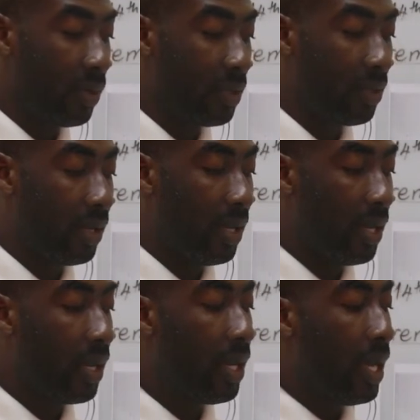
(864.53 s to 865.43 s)
bottle
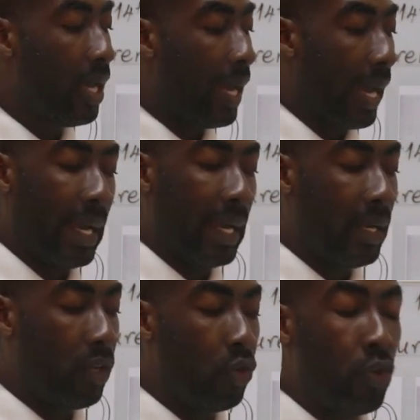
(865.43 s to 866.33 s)
here, and
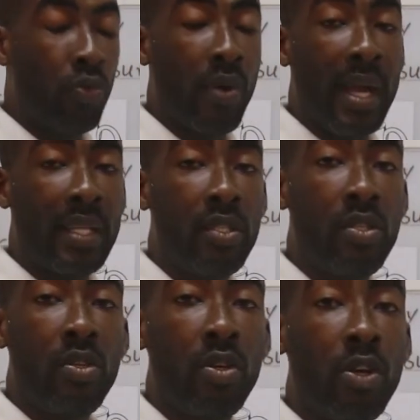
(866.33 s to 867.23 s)
then you write
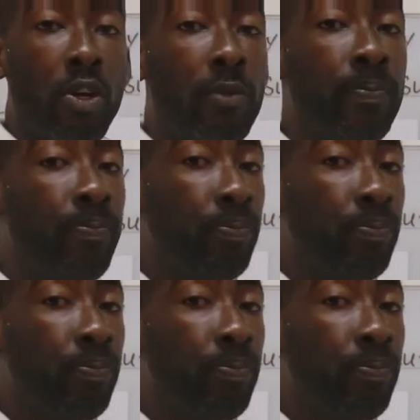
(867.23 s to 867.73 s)
your